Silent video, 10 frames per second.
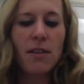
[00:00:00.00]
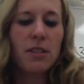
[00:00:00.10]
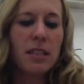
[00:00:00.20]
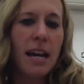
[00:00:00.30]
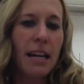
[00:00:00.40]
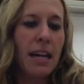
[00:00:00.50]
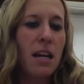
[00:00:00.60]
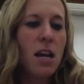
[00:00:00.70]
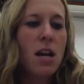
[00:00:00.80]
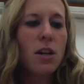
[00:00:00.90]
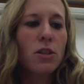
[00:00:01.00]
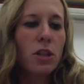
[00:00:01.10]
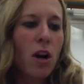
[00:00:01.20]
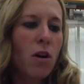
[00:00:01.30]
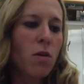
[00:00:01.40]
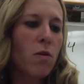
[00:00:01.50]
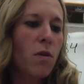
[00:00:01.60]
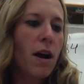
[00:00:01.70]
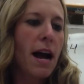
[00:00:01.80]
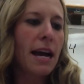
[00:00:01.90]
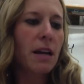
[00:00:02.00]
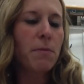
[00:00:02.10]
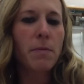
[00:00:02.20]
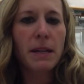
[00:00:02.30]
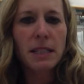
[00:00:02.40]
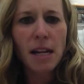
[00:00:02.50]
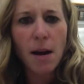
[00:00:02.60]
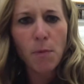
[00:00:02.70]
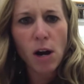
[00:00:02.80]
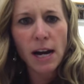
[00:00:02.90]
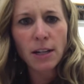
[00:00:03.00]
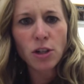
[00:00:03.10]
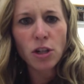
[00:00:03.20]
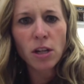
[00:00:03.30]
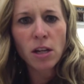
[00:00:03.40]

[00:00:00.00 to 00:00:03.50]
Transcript: of a second. So I can put my stopwatch.